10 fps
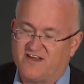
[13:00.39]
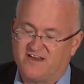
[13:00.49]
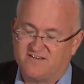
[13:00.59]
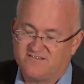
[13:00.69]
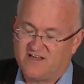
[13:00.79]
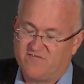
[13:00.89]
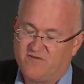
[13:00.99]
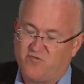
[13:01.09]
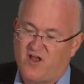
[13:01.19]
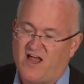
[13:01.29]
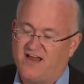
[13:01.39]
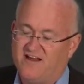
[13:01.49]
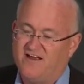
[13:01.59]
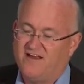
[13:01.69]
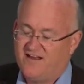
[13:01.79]
can self-apply.
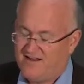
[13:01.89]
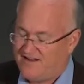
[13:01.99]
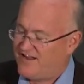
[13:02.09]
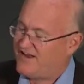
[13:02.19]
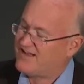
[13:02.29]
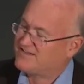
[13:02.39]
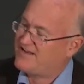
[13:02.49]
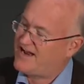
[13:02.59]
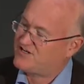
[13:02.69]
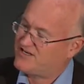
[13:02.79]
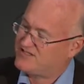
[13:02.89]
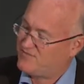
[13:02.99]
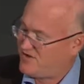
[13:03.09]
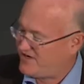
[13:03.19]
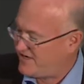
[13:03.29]
It, has, it actually has the
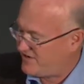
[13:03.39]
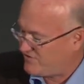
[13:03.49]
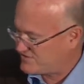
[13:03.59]
ability to do